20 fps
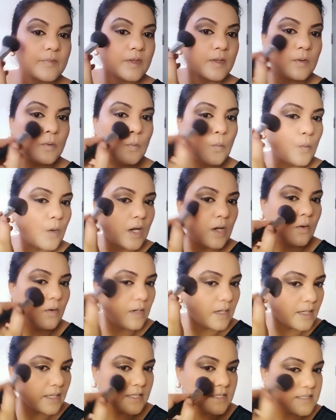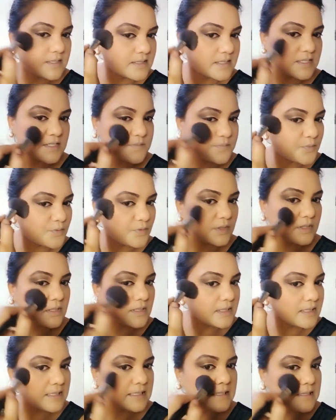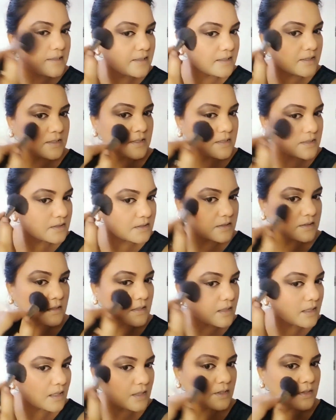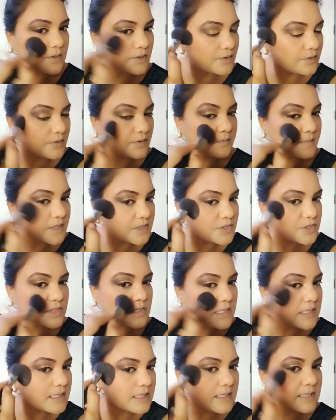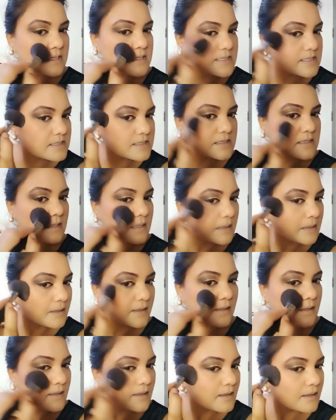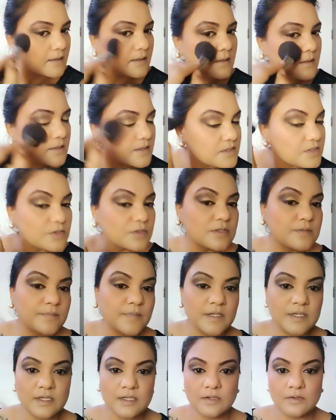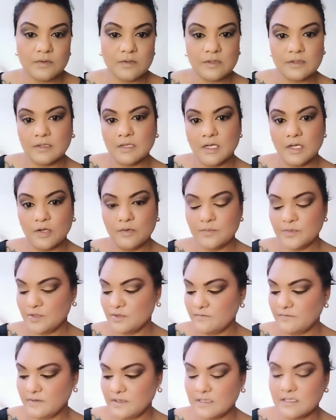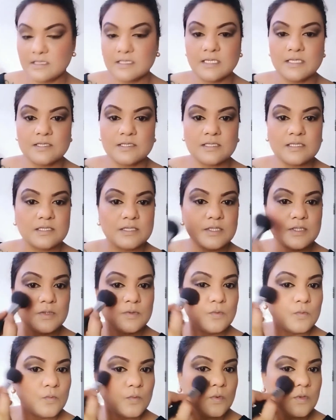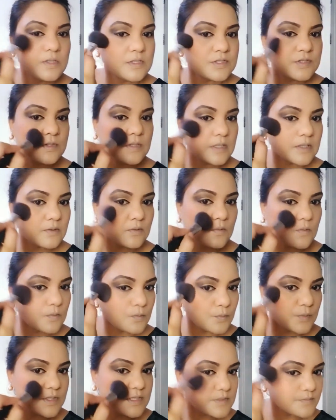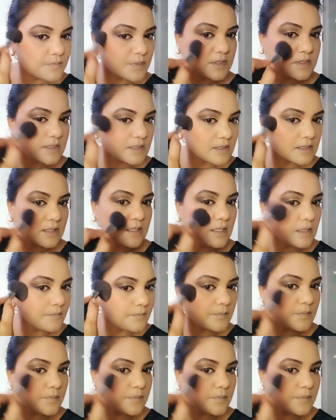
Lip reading: Wow, I desperately needed the color on my cheeks. So depending on how much of intensity you want, you can always pull it up.